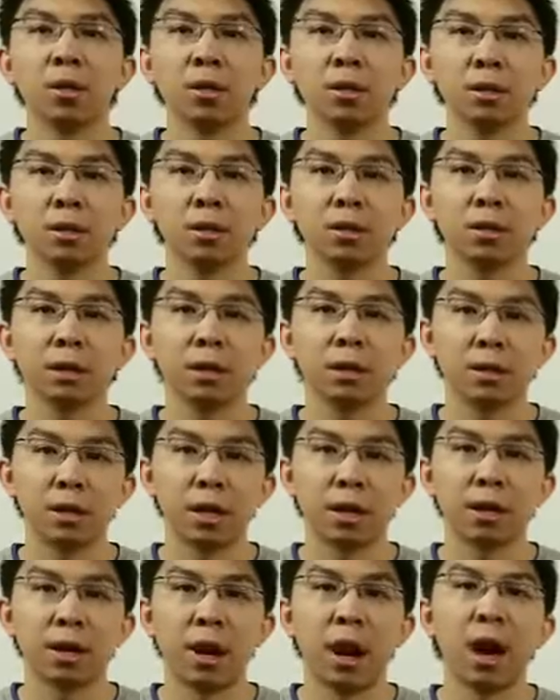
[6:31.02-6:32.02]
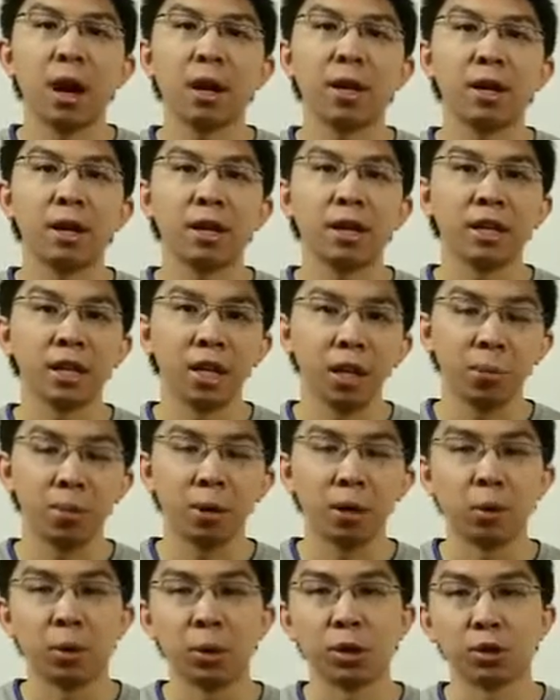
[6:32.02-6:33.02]
This is entirely in
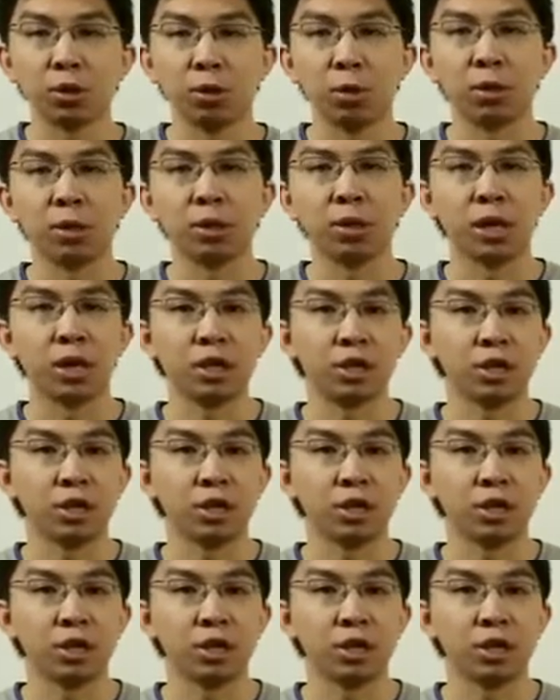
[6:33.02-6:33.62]
keeping with Sony's